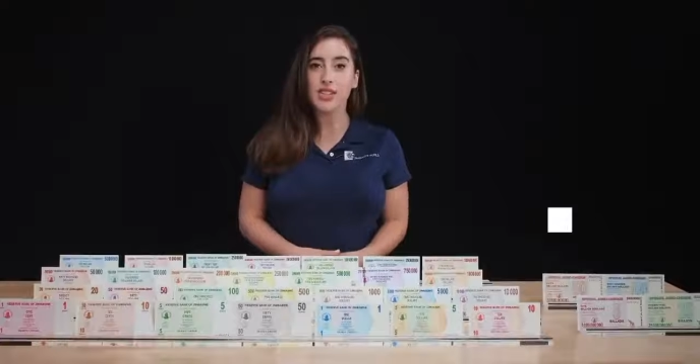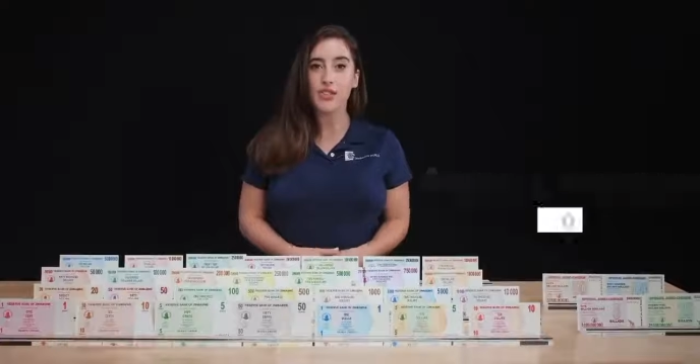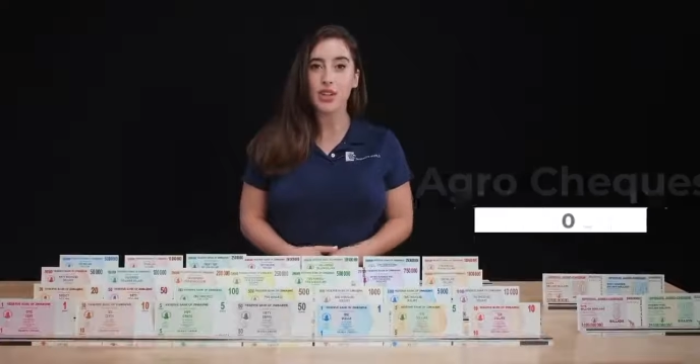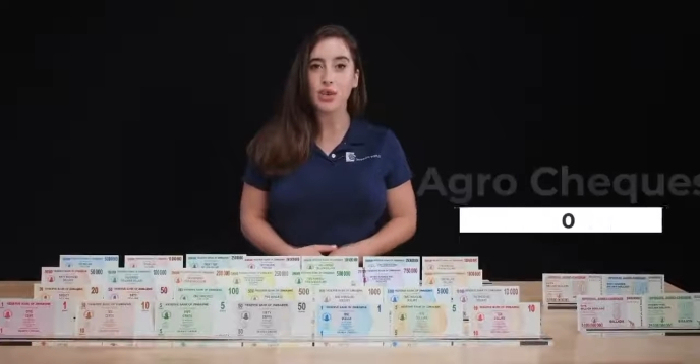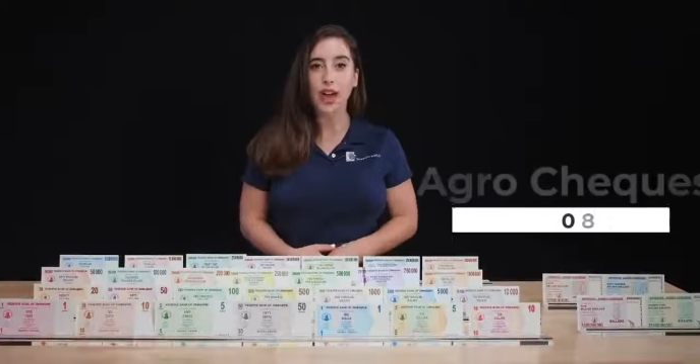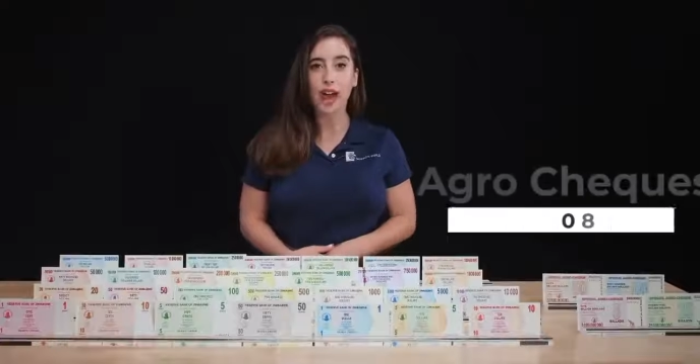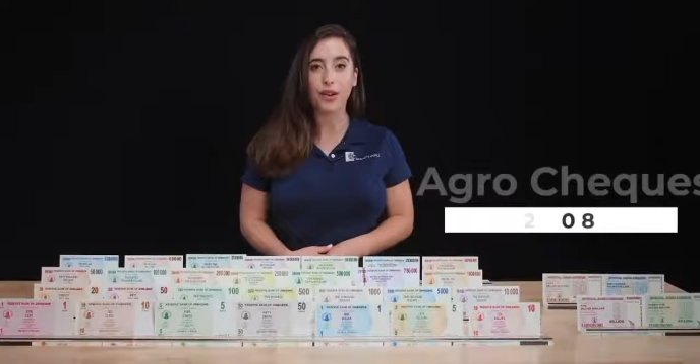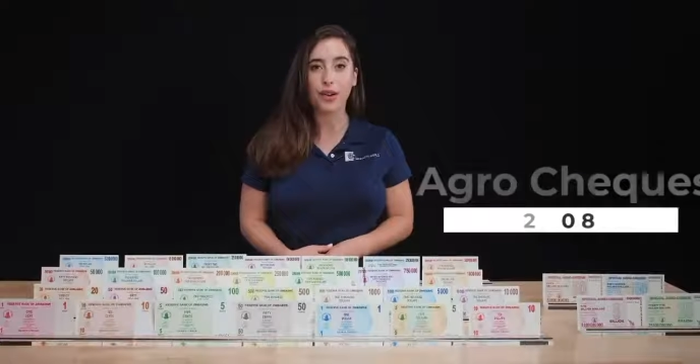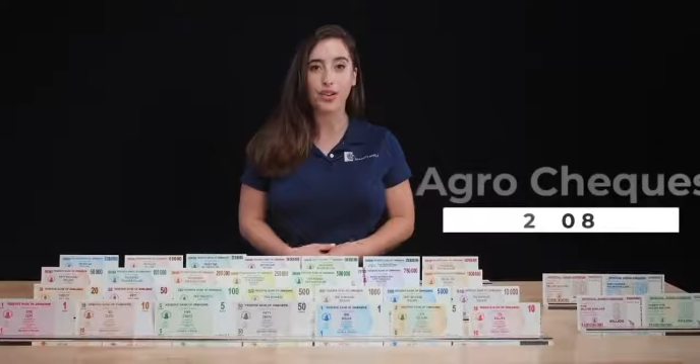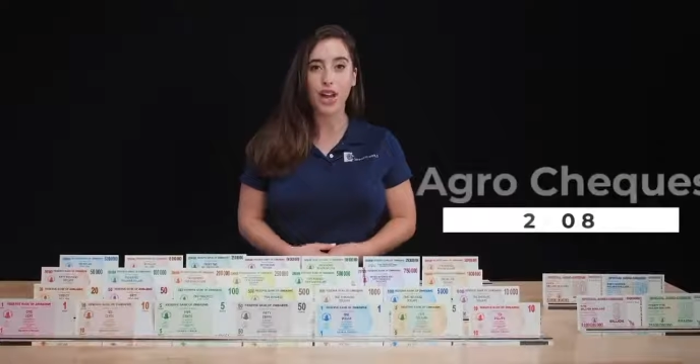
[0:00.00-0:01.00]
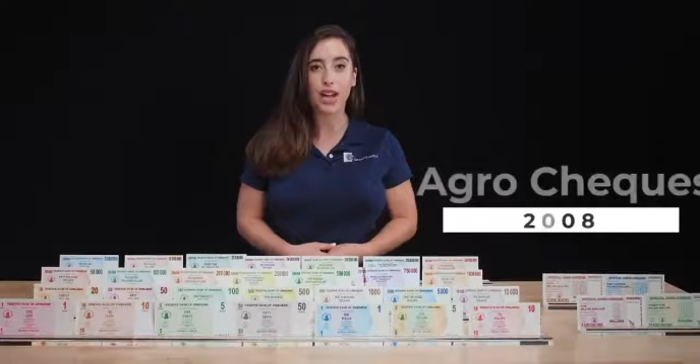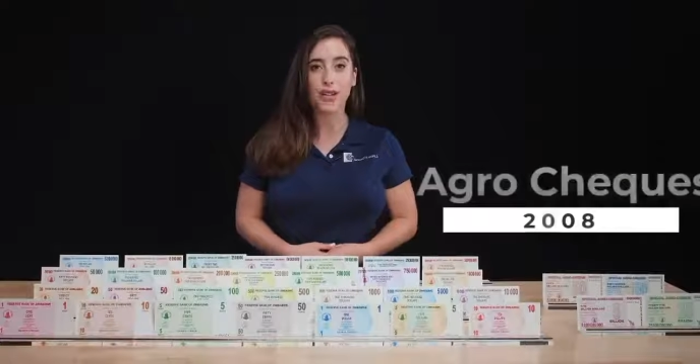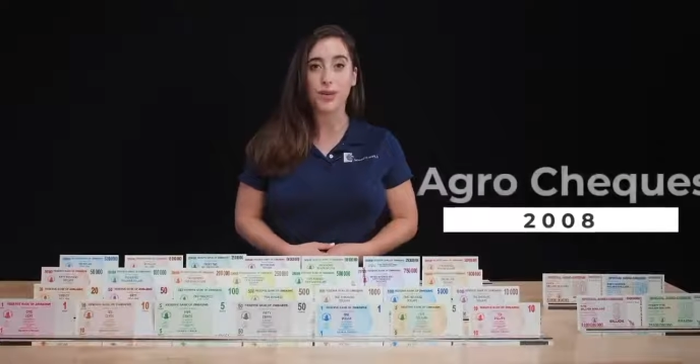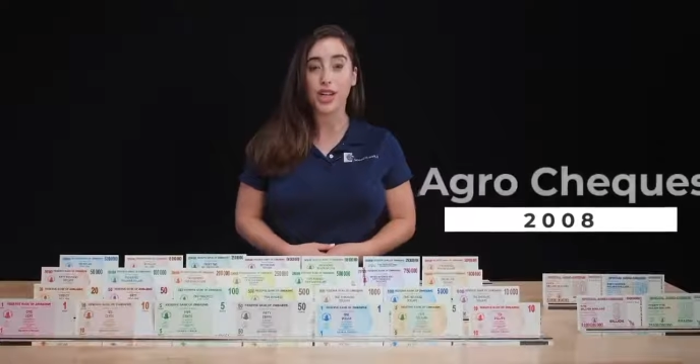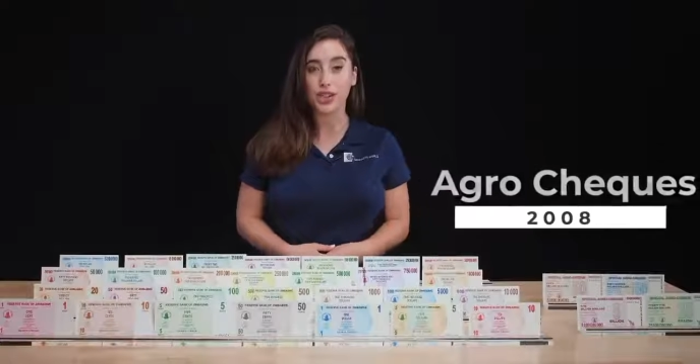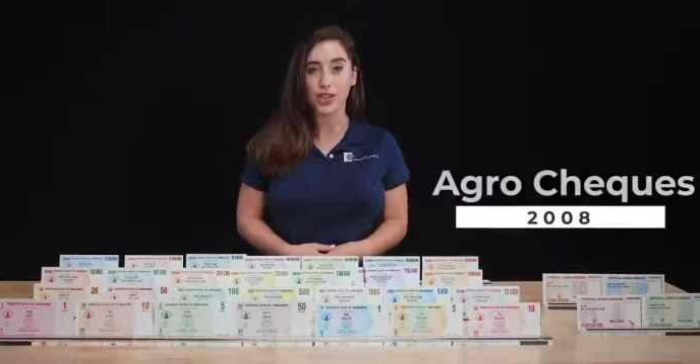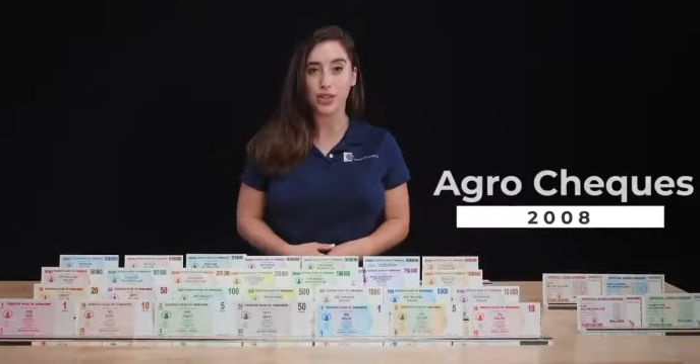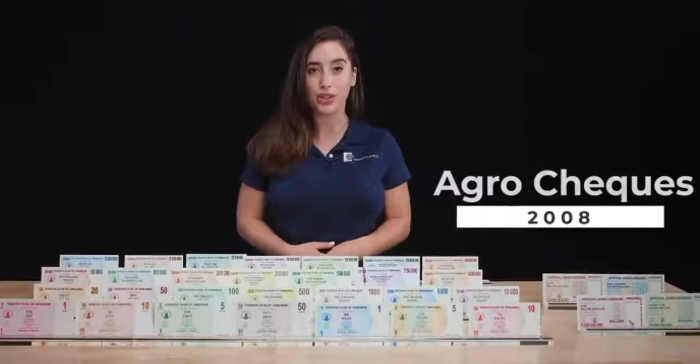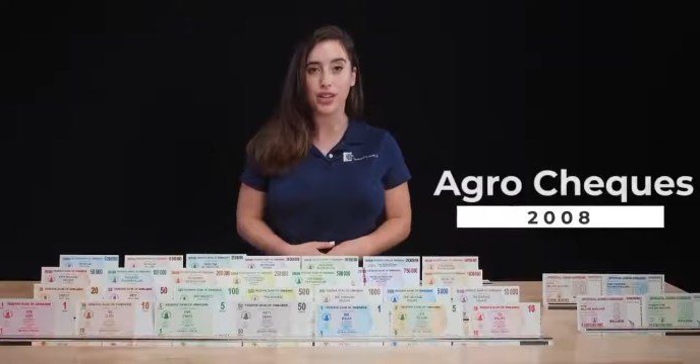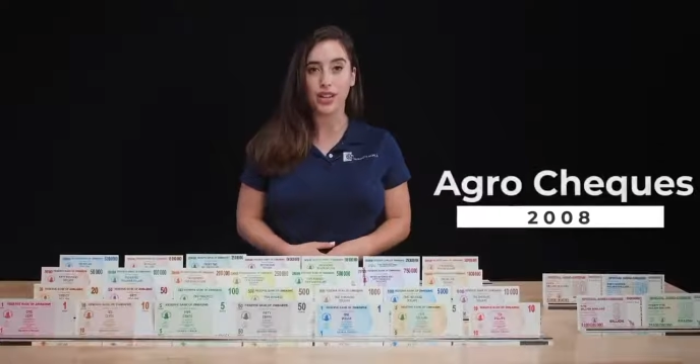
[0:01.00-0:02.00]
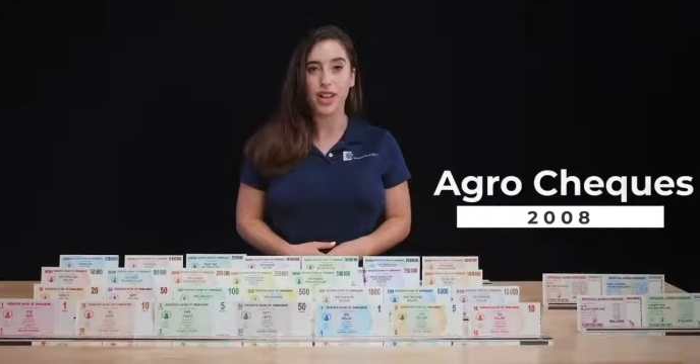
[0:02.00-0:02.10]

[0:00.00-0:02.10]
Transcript: individual agro checks were issued,